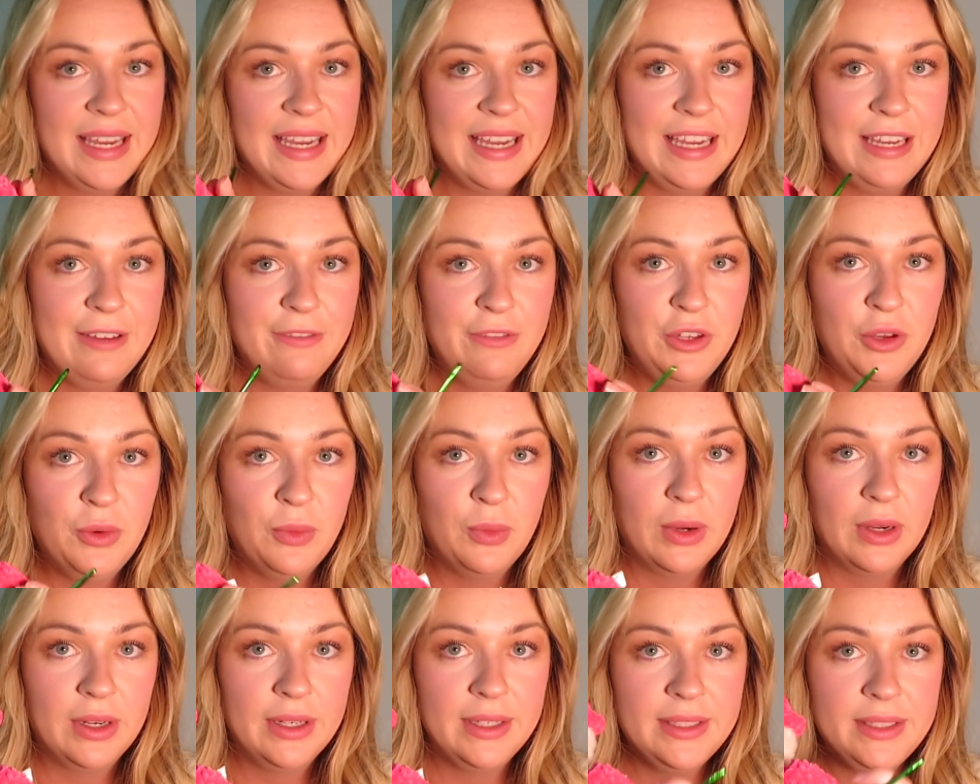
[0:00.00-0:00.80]
If you
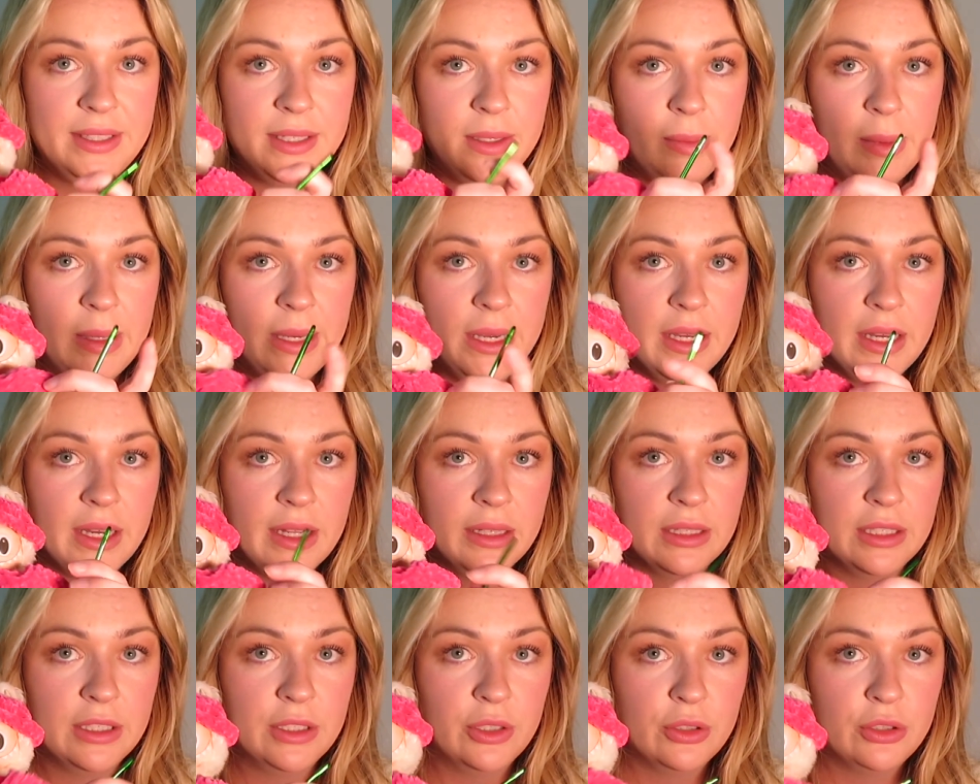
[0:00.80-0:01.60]
want it to be a
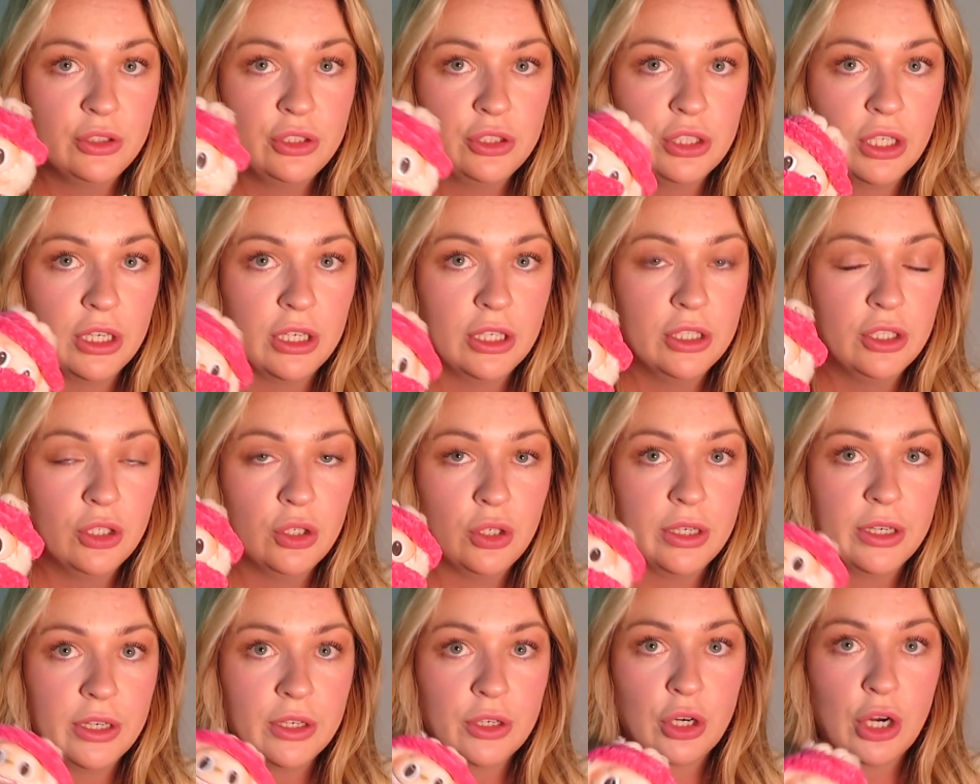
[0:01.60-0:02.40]
little shirt
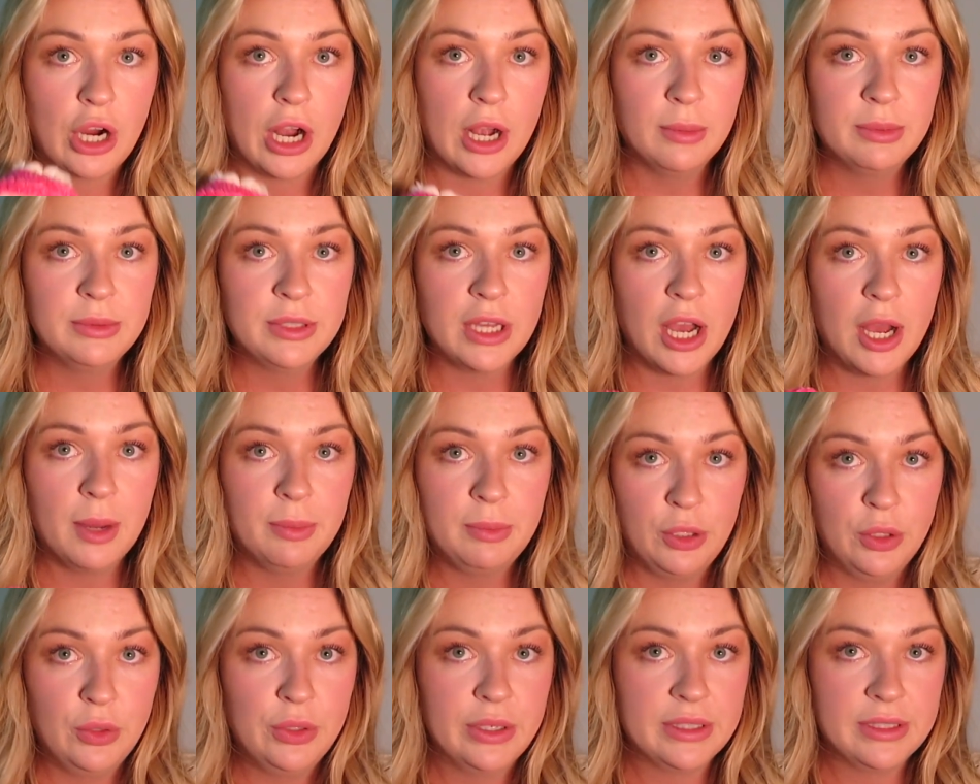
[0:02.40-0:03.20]
or a crop top,
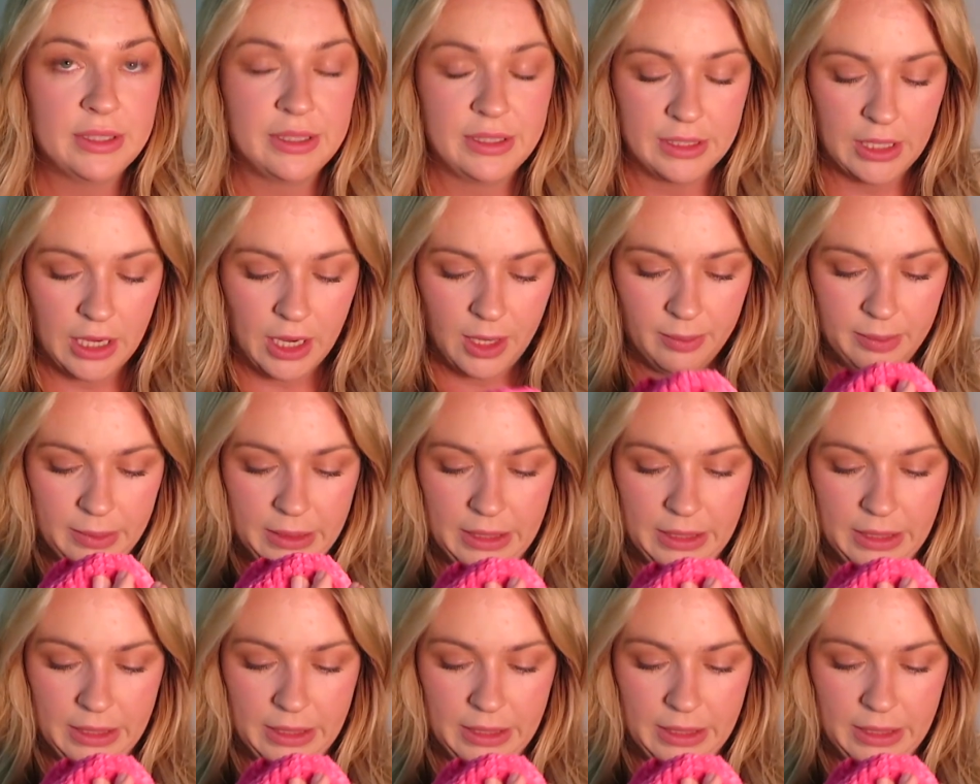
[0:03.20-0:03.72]
you can stop